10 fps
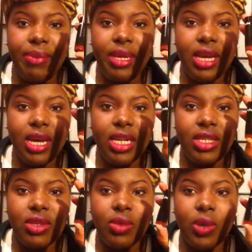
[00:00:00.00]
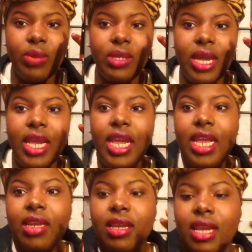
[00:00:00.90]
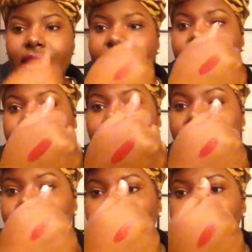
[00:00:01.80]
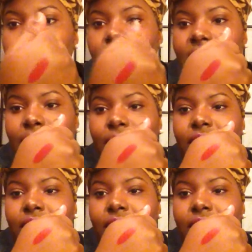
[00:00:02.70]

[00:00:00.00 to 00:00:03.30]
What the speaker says: because on the website it kind of looks like how it looks on my camera.